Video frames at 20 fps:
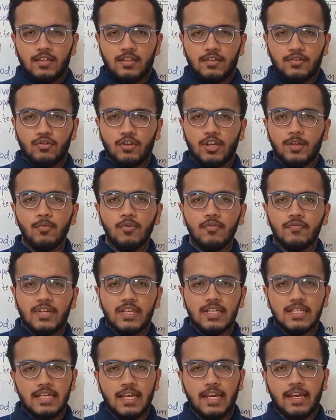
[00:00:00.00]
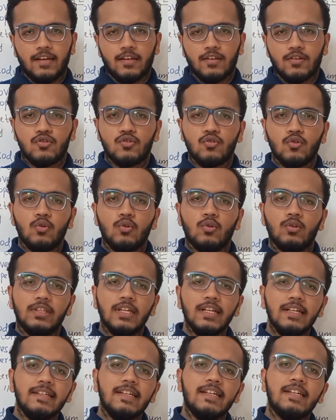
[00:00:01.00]
To remove the stain. So
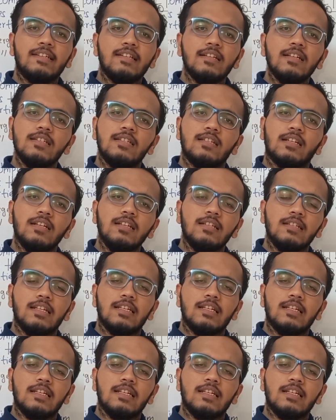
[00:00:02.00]
that detergent